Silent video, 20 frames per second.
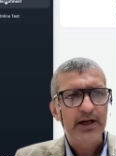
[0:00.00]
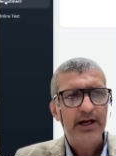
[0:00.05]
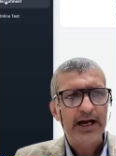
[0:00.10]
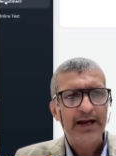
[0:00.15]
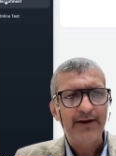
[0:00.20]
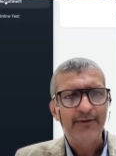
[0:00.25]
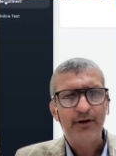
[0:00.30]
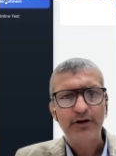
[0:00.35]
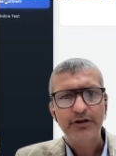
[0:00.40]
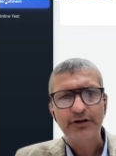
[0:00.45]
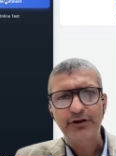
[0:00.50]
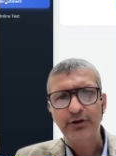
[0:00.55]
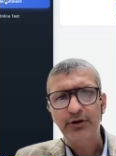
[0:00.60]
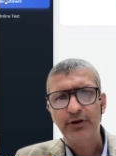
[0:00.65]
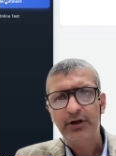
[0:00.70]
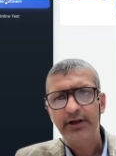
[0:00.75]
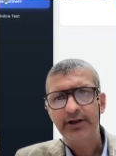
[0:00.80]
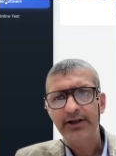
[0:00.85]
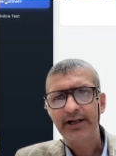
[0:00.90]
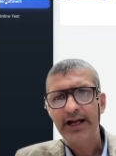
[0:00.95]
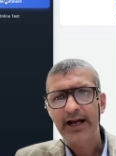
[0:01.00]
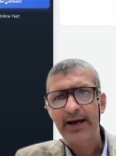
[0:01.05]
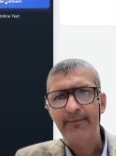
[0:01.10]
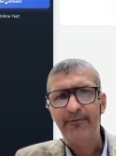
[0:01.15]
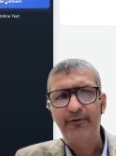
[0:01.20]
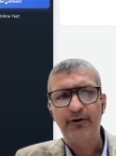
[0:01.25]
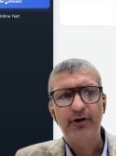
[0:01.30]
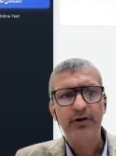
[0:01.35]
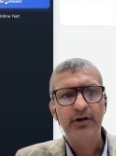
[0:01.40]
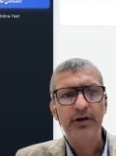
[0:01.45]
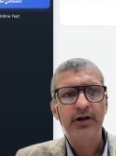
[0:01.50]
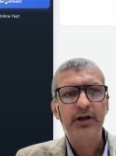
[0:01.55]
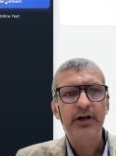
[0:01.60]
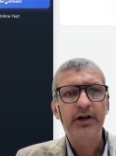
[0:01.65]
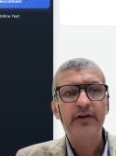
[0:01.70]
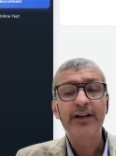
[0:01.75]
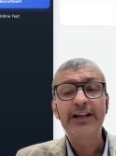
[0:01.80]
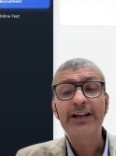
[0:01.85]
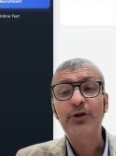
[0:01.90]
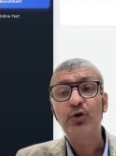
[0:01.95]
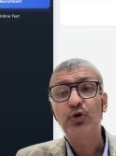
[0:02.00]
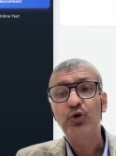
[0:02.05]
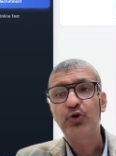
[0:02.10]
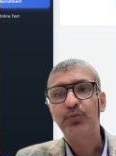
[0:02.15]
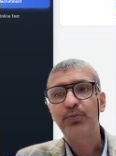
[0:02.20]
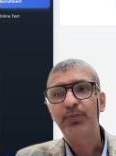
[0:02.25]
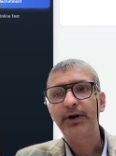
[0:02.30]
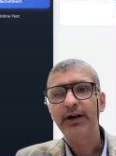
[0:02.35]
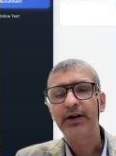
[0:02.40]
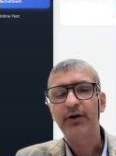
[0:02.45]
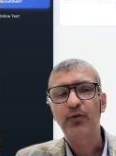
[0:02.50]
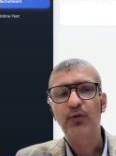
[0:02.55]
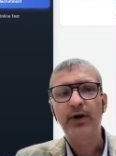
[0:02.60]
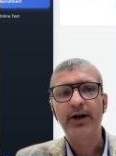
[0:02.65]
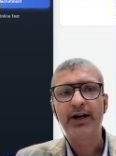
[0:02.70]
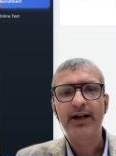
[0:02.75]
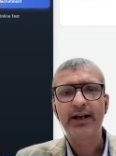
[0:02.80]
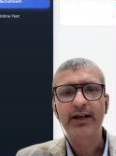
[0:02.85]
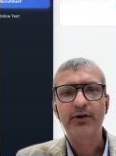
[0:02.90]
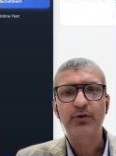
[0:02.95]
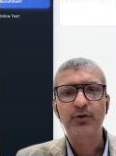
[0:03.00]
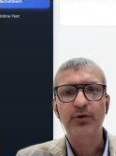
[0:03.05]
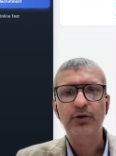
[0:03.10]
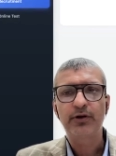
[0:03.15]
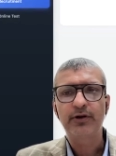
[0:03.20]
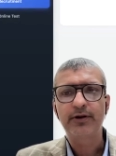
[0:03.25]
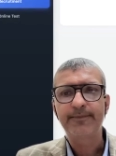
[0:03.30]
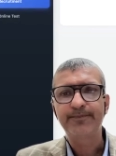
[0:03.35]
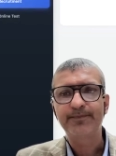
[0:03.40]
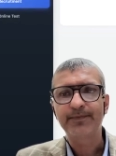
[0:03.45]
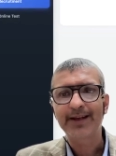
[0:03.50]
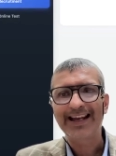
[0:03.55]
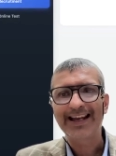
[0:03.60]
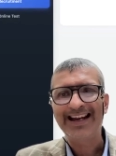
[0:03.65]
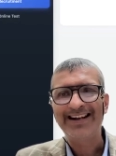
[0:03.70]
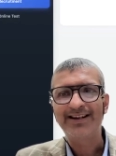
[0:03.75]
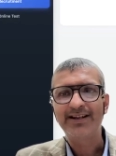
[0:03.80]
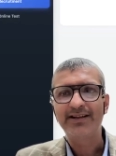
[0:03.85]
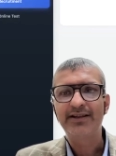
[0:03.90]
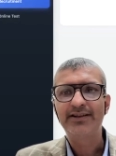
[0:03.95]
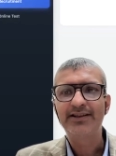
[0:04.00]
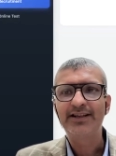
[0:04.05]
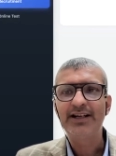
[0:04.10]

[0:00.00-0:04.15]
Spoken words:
I have also a tab for recruitment where I could enter the